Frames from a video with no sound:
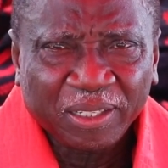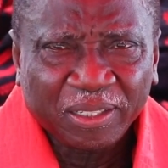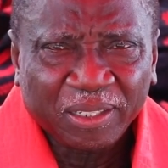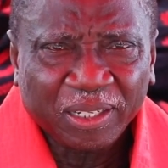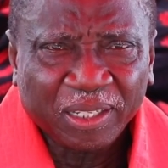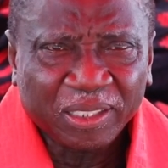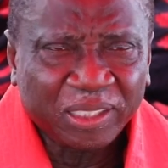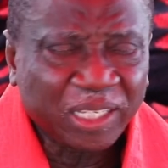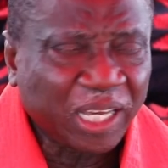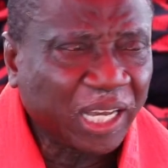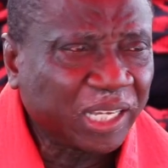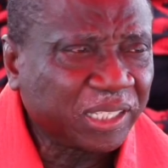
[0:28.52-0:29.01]

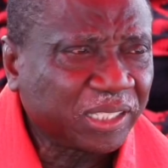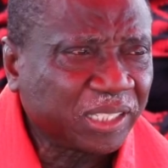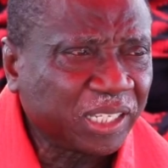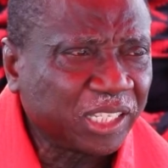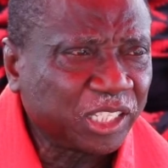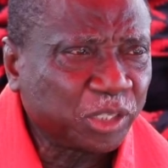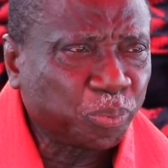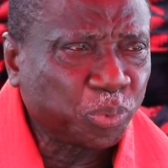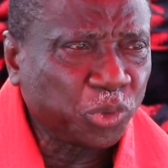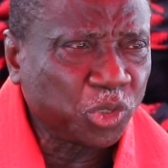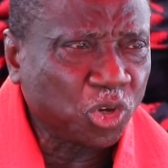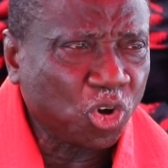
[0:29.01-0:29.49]
the Jasi
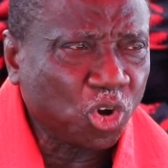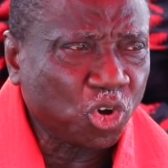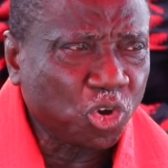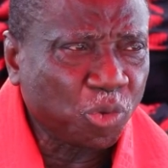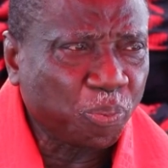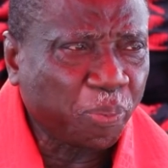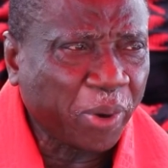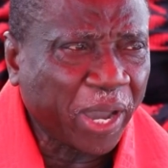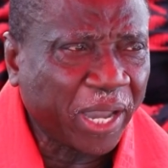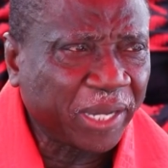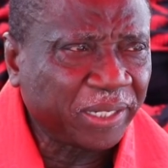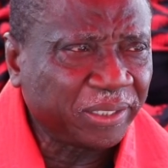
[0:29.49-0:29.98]
is
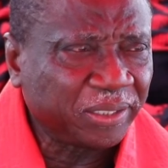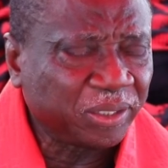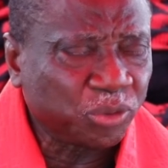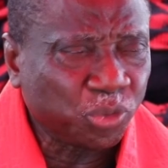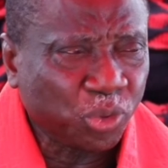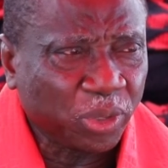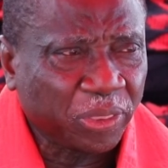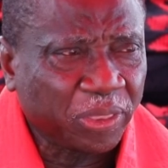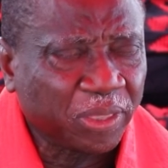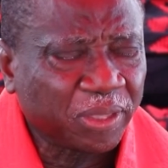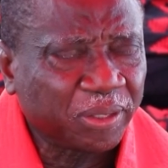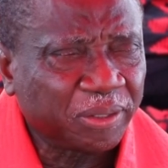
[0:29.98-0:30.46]
preoccupied
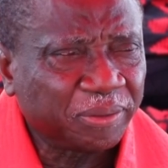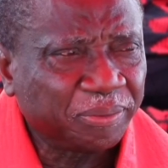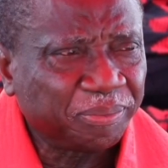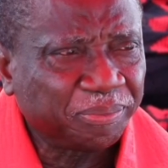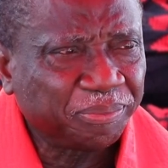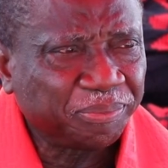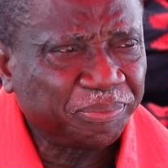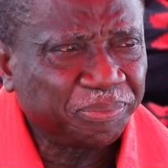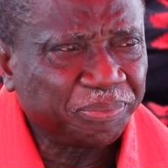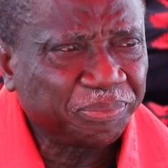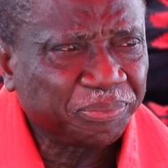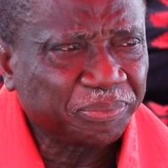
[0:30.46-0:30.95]
with
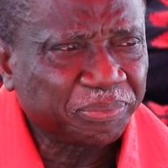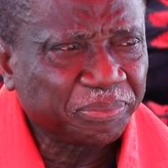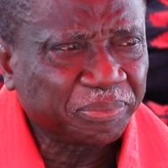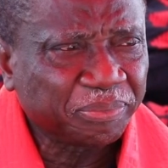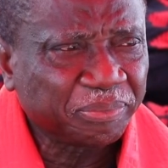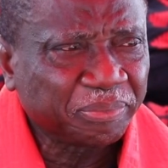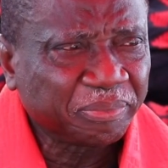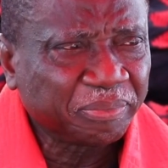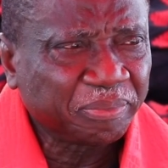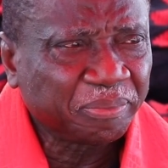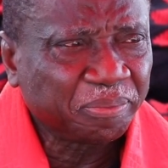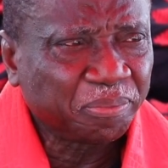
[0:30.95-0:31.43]

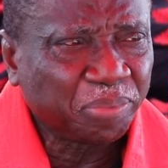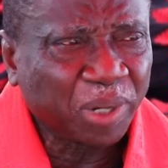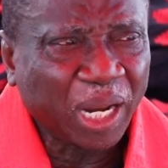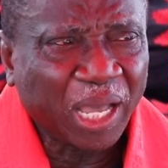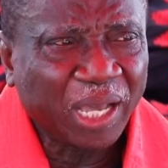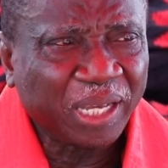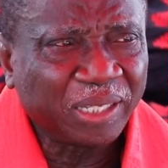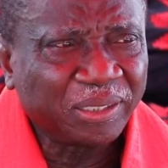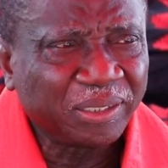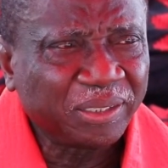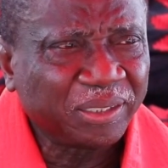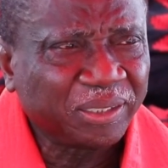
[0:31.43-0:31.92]

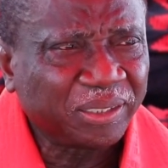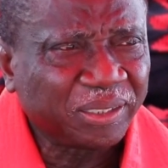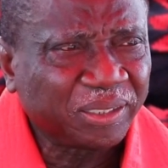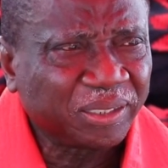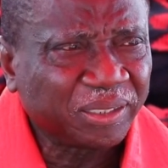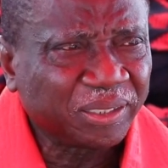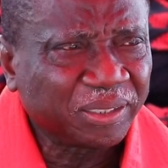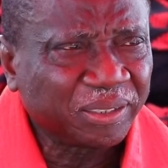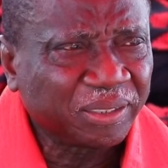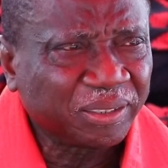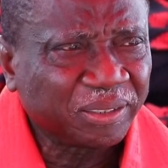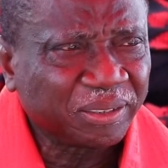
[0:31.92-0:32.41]

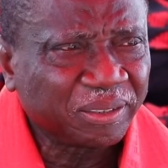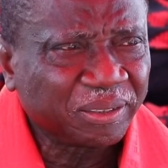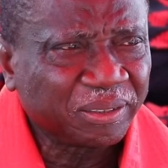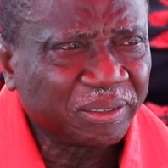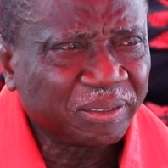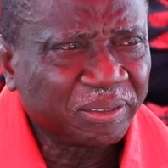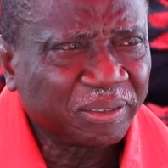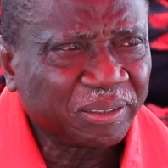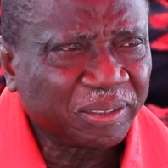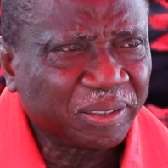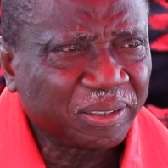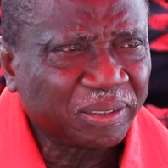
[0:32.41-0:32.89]
plans,
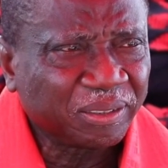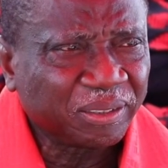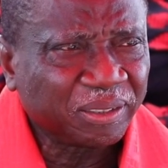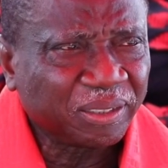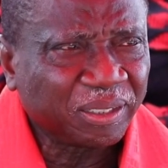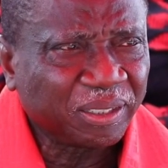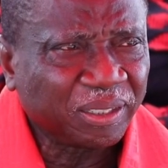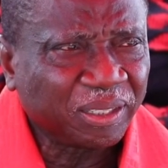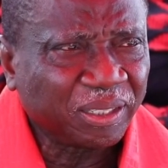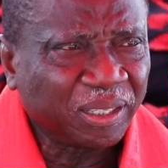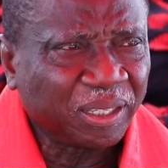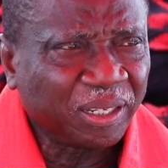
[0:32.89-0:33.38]

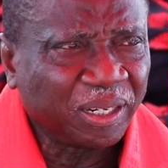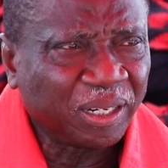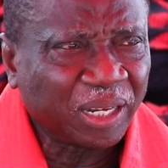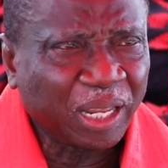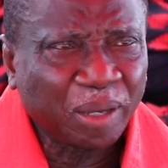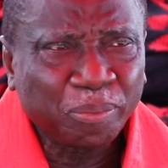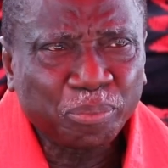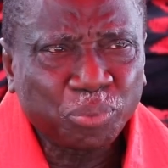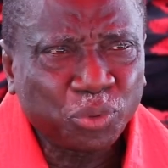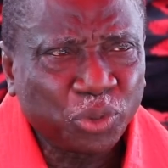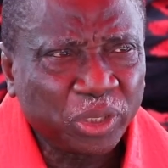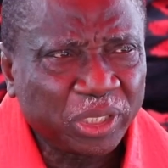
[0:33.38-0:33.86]

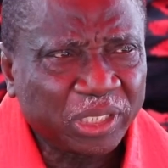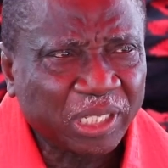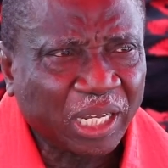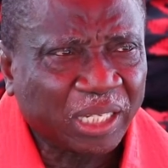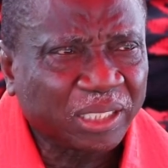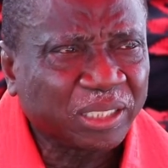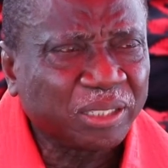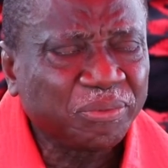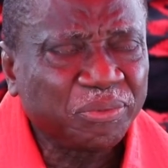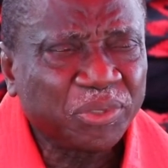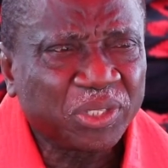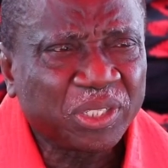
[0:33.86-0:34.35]
elaborate
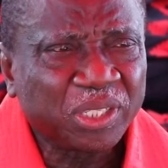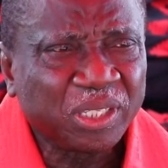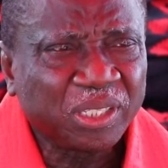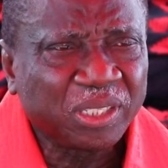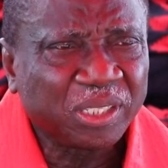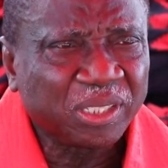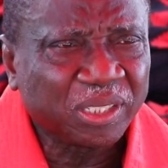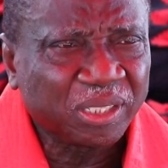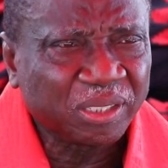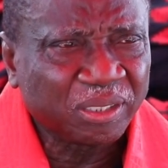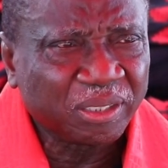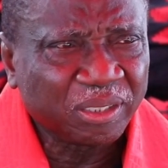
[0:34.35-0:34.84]

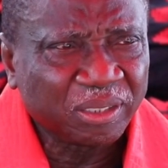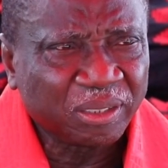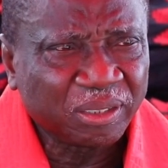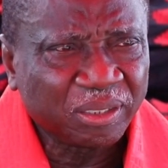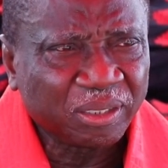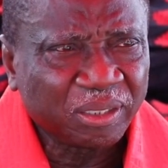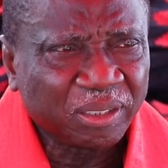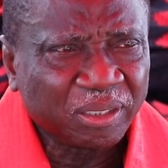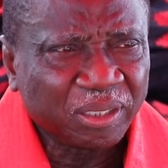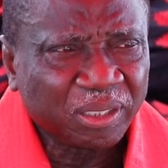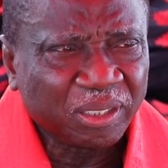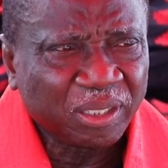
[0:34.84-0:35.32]
activities
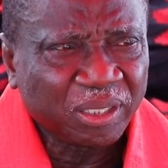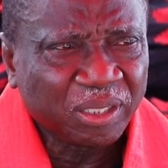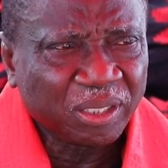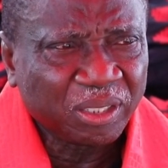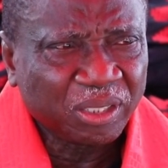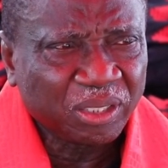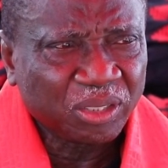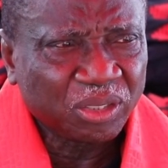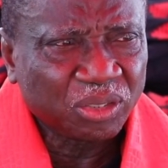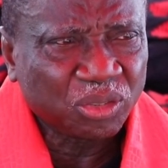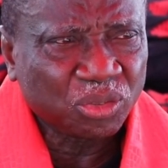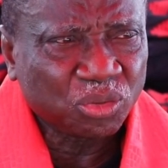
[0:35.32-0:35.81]

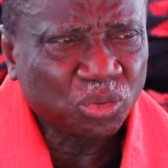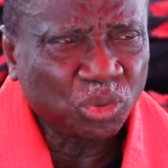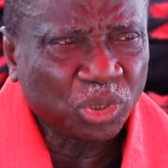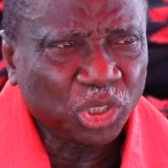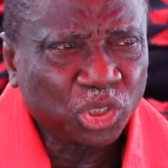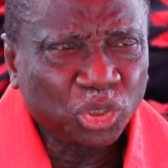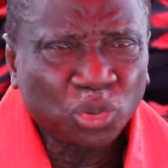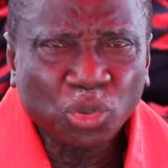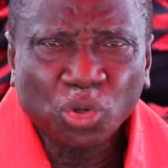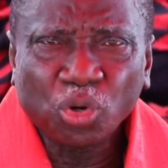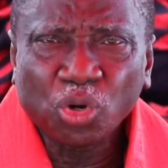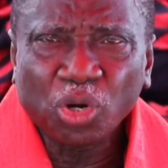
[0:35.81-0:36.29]
to
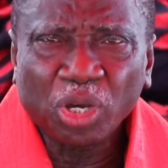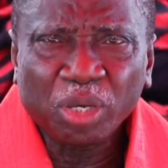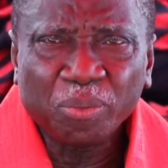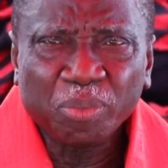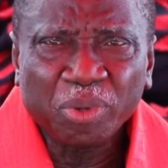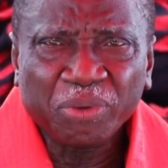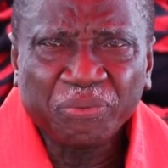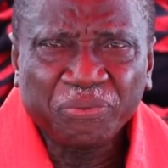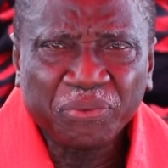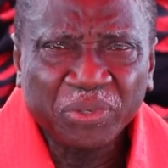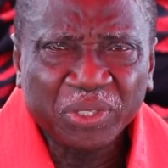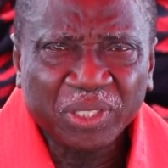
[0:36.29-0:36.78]
ensure a
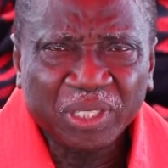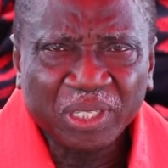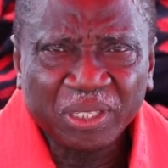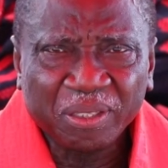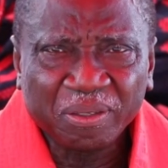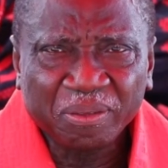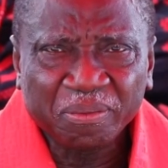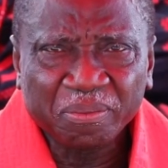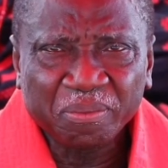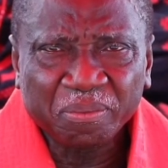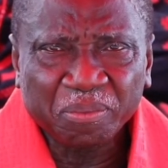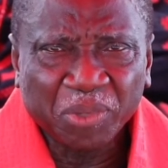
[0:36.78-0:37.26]

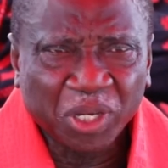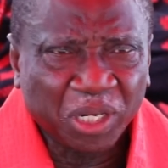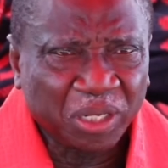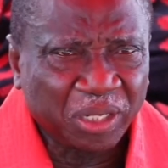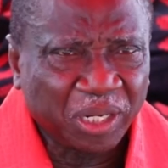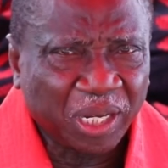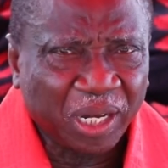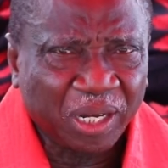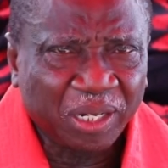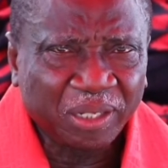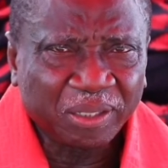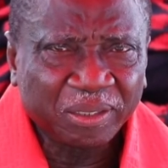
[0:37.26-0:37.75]
befitting
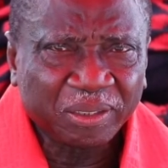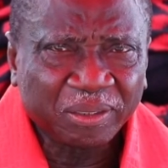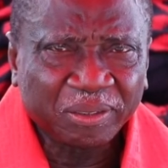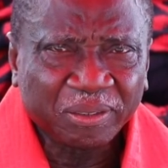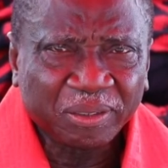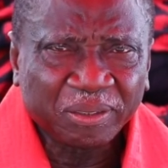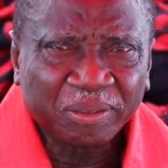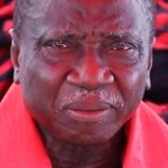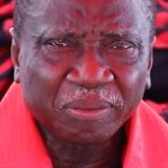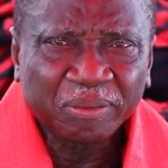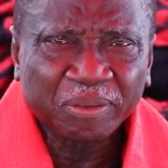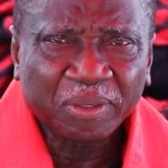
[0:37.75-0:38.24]
burial
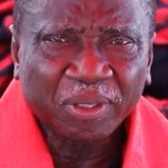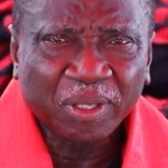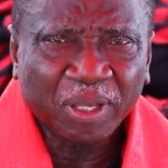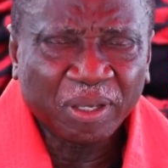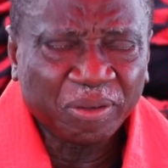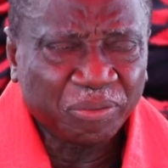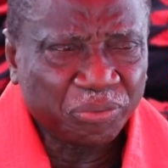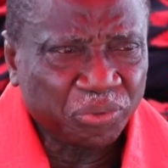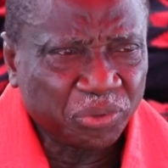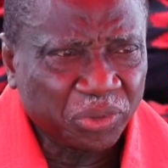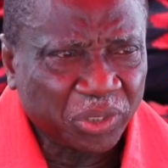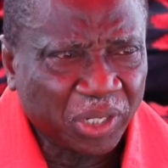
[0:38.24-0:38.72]

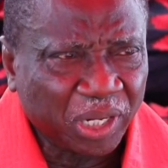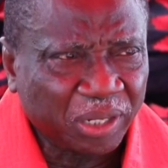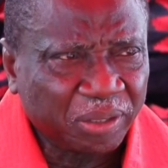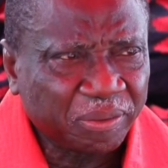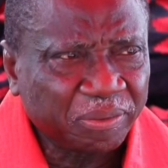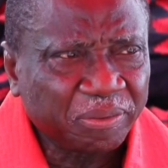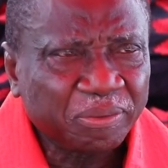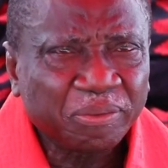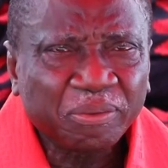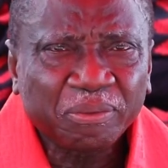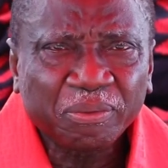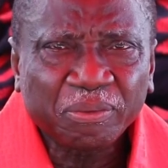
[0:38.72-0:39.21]
and funeral
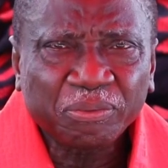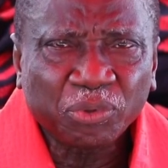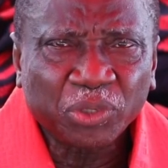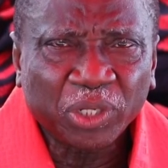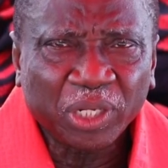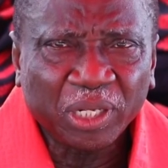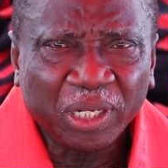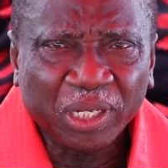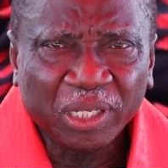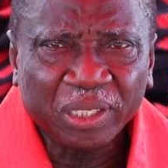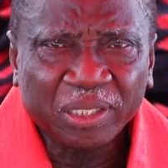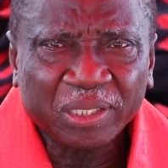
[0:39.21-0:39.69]
for
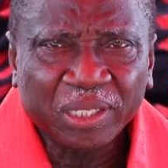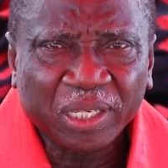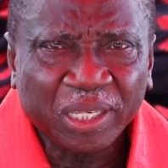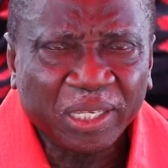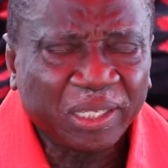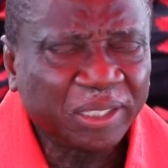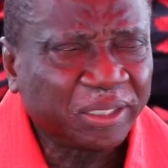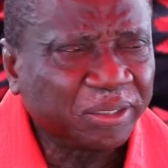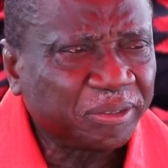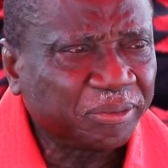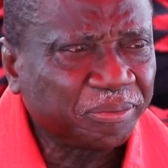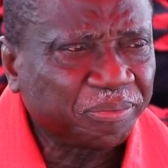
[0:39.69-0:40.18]
the late
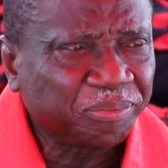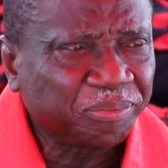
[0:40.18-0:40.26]
king.